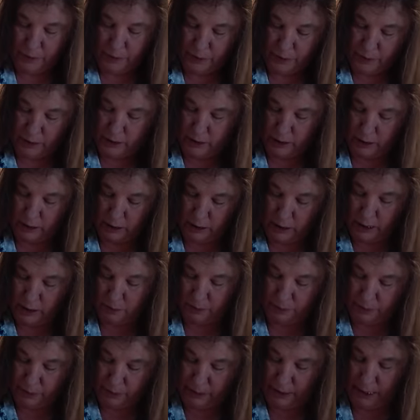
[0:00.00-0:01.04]
the
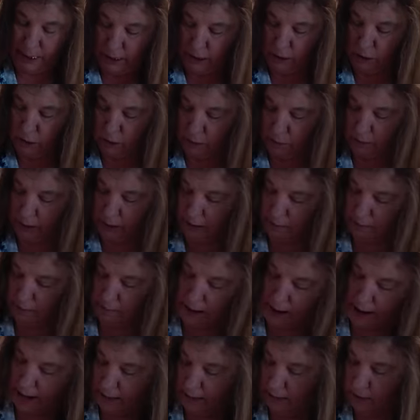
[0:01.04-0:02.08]
potatoes being
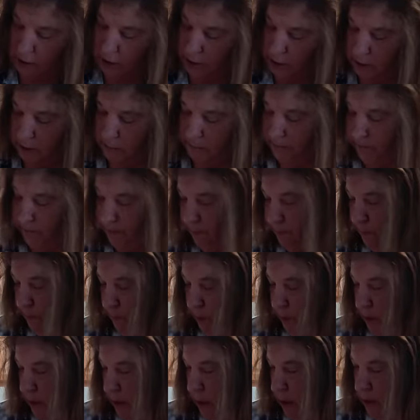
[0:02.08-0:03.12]
mashed.
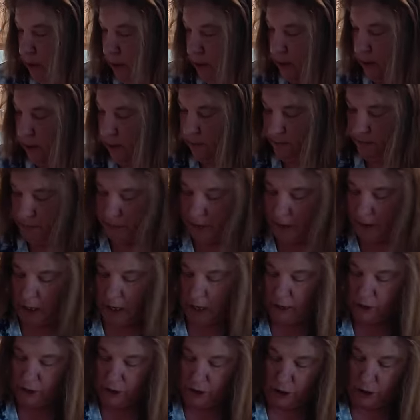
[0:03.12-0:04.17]
I'll
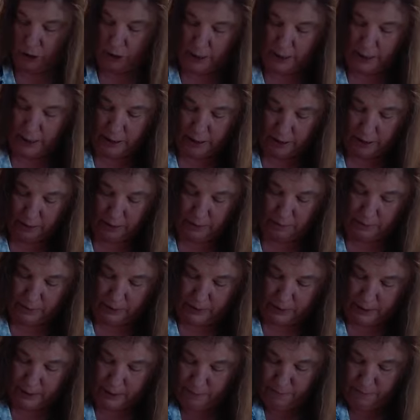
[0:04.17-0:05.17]
show you here in a minute.